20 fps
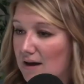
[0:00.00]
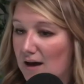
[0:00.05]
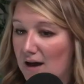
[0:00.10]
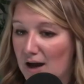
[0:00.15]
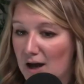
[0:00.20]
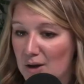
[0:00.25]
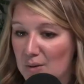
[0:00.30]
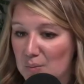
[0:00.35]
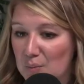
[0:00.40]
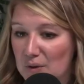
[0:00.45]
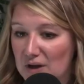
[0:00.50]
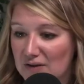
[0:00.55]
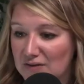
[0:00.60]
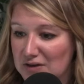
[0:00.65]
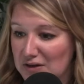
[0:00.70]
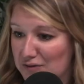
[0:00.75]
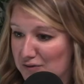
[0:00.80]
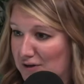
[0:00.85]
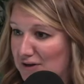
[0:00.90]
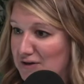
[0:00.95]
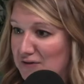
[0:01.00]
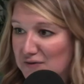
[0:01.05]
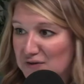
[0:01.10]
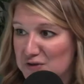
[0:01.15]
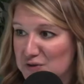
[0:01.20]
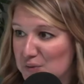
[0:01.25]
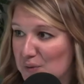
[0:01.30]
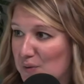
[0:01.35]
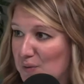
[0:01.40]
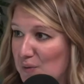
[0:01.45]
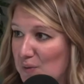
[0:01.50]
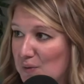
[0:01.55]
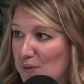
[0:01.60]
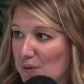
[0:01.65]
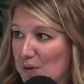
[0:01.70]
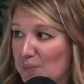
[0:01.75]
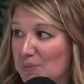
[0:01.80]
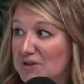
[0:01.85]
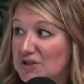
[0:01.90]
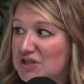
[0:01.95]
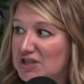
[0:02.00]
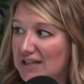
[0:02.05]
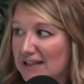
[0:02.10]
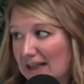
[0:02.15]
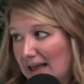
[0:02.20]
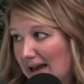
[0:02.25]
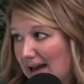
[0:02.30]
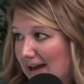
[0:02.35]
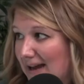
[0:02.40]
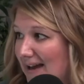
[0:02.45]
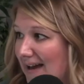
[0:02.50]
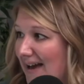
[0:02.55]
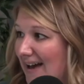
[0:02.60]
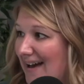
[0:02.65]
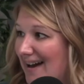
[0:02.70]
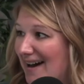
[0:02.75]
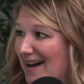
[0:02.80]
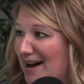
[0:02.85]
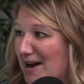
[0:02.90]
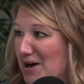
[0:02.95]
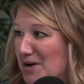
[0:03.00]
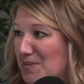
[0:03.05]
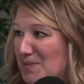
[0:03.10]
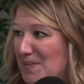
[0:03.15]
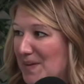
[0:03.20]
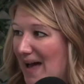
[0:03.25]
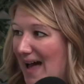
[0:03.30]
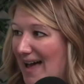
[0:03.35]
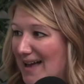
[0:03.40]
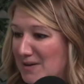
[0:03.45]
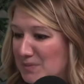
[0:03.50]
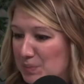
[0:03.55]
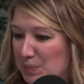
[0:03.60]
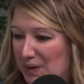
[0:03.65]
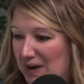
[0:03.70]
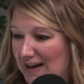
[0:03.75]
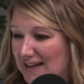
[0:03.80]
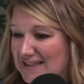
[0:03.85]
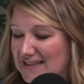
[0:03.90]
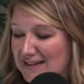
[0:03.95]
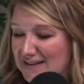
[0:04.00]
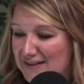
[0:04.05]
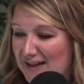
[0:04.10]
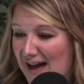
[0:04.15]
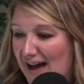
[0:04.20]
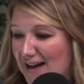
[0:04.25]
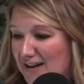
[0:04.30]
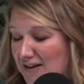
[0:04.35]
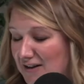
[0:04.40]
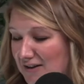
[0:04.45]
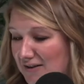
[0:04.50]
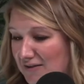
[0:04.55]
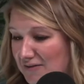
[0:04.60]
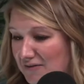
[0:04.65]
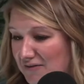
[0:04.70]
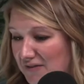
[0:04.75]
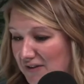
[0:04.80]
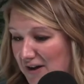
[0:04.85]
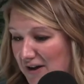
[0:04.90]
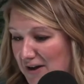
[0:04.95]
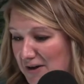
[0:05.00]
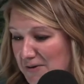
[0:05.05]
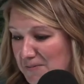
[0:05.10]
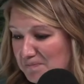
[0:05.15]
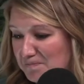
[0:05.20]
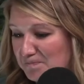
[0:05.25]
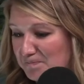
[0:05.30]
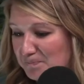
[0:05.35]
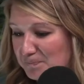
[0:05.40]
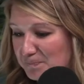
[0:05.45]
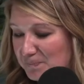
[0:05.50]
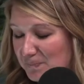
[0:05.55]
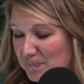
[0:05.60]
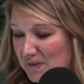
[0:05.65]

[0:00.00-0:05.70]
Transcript: Um, we have another individual who grew up in Chile um, and brings a lot of um,